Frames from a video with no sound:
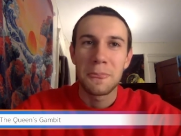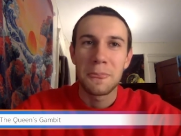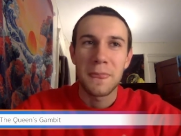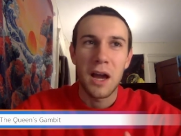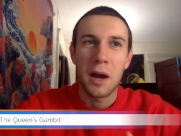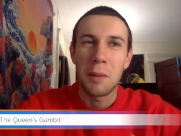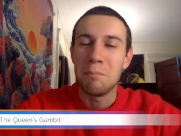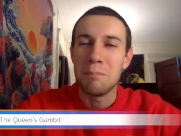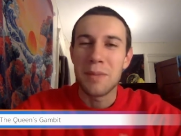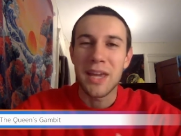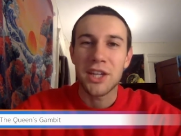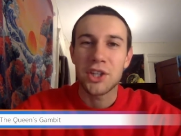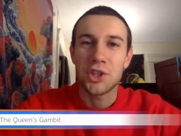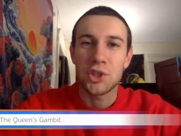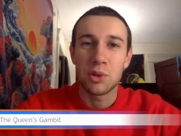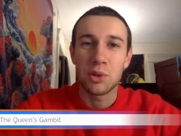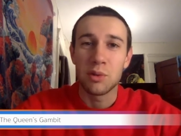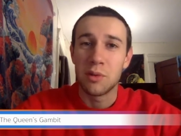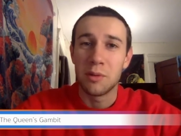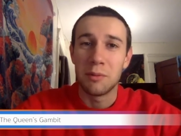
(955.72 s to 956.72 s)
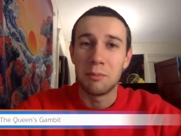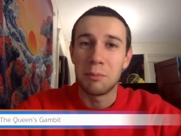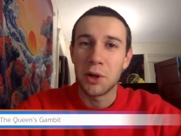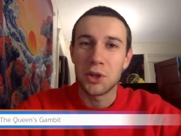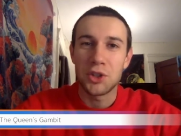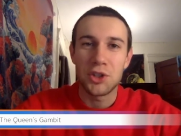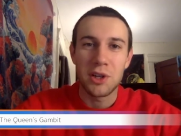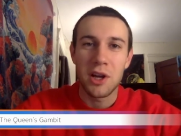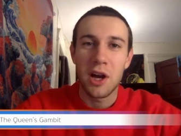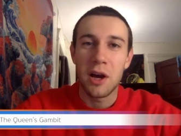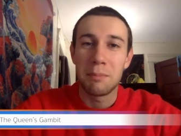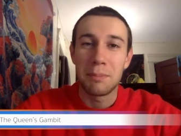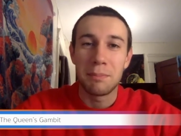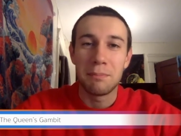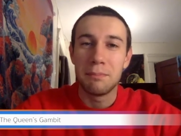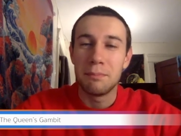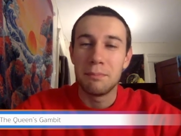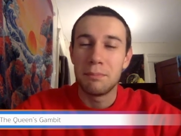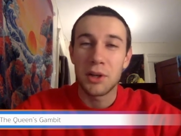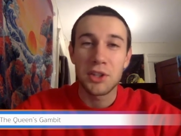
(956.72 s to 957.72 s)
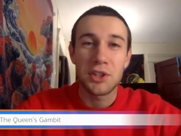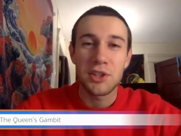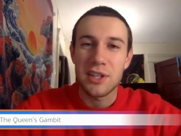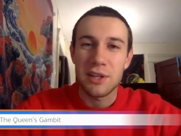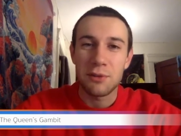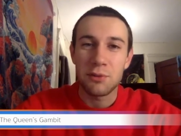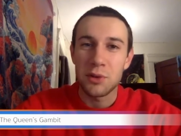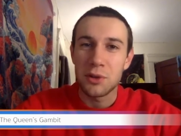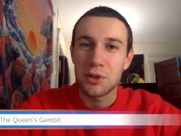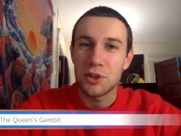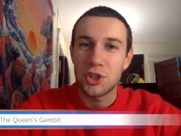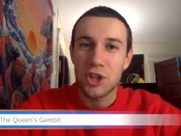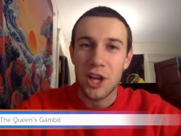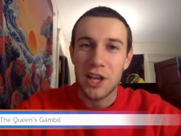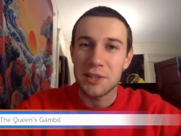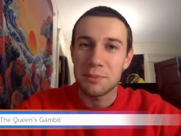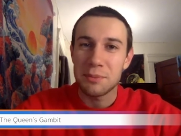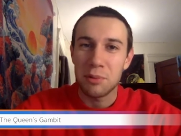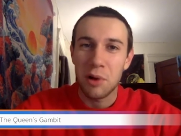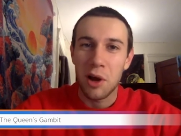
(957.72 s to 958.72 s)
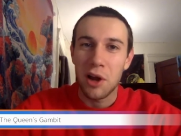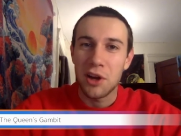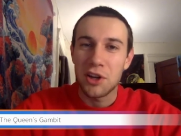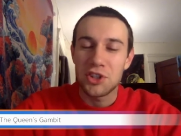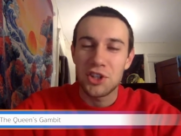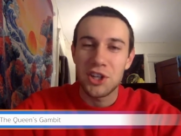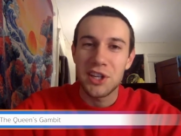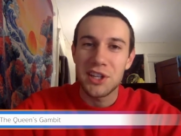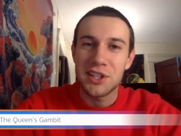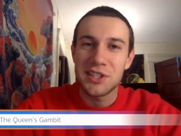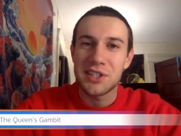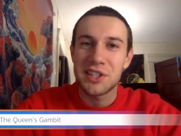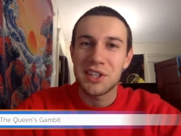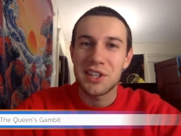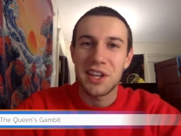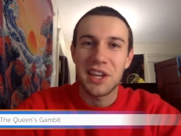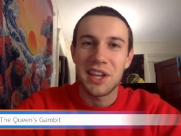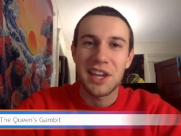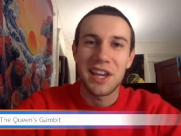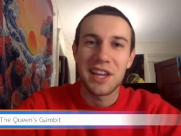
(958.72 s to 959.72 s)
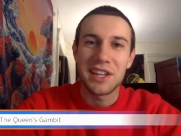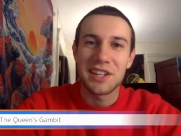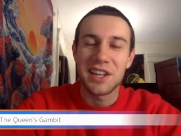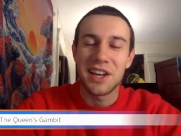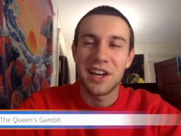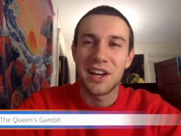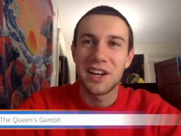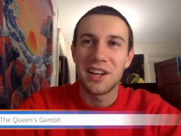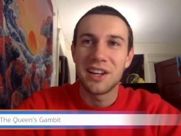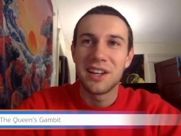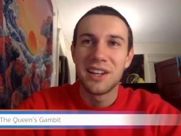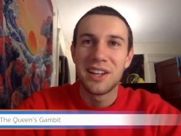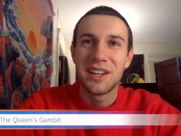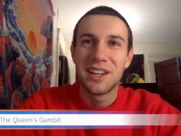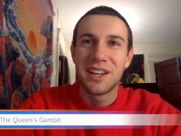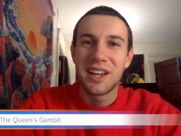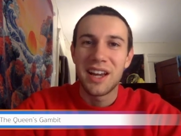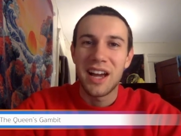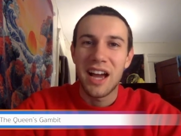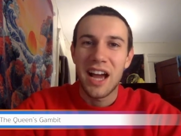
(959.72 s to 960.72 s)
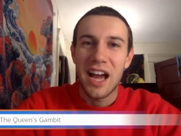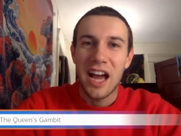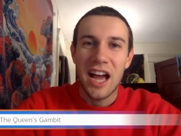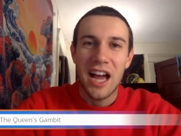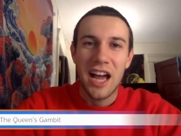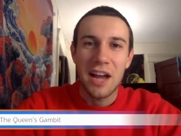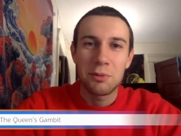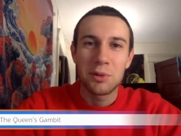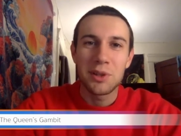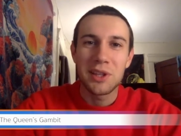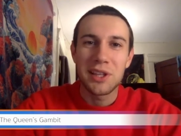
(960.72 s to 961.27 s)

a mixture of a bunch of a bunch of different chess prodigies, and uh, I really